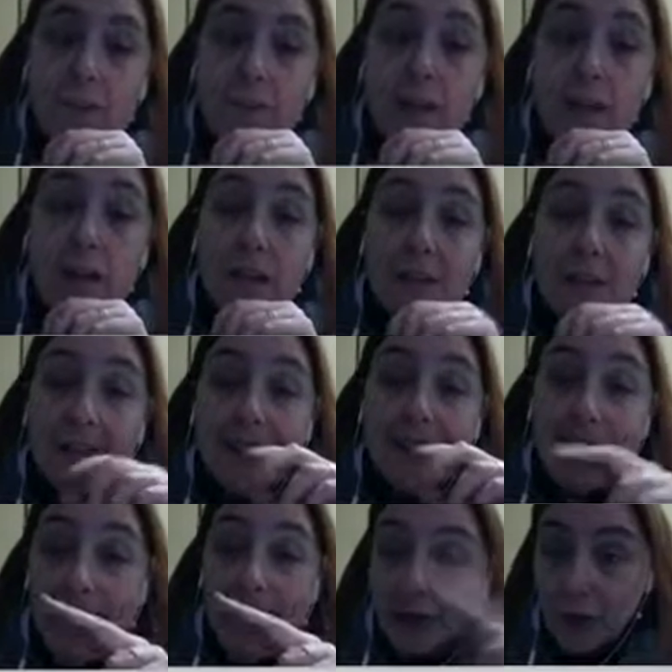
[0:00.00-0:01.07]
because
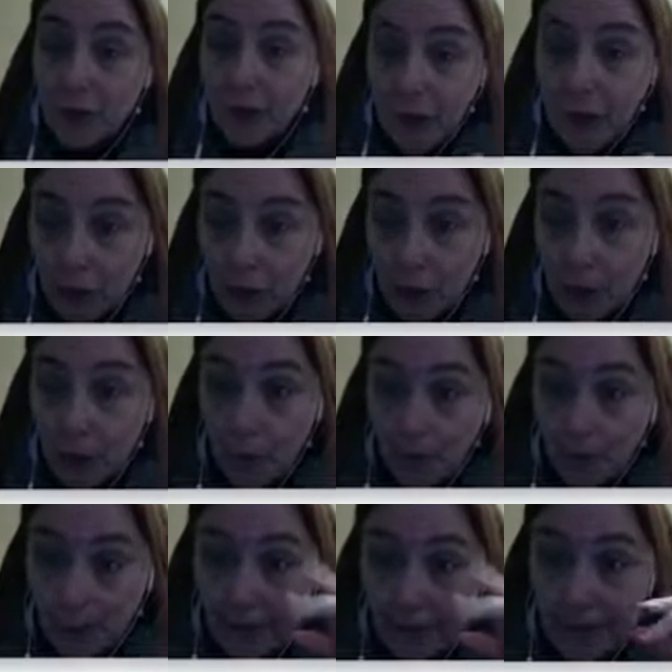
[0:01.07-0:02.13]
it's actually two
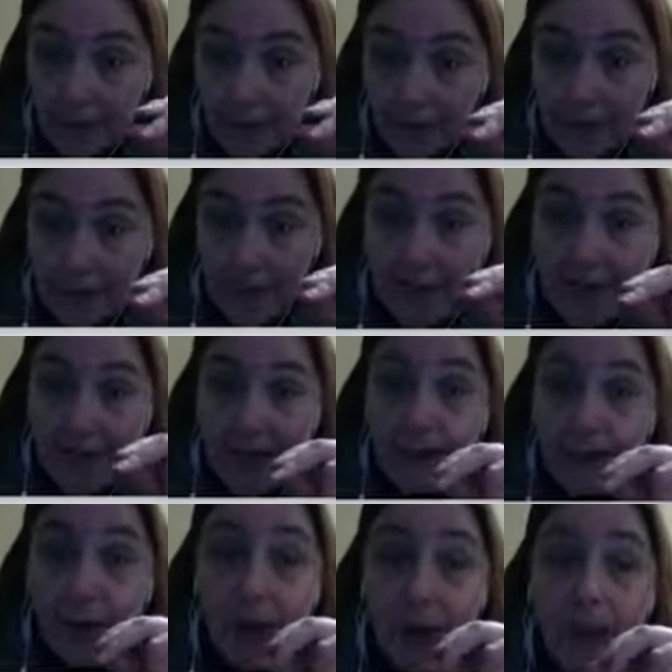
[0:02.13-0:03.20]
organisms living
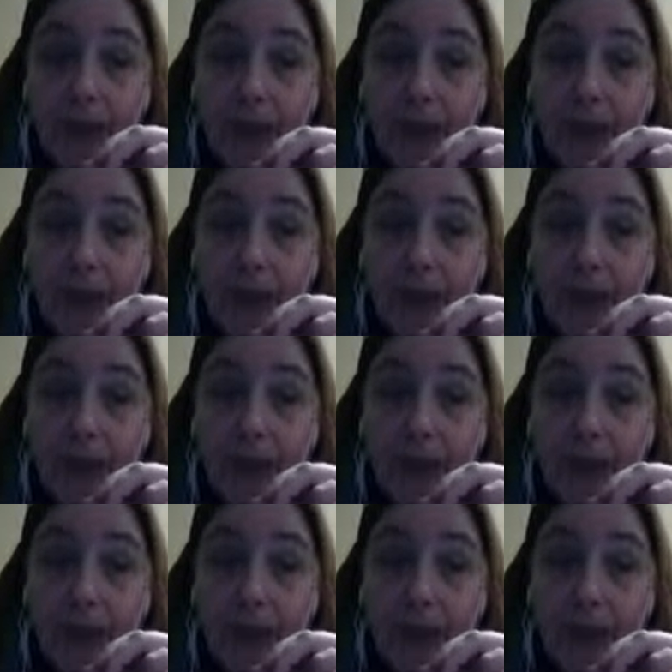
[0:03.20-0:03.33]
together.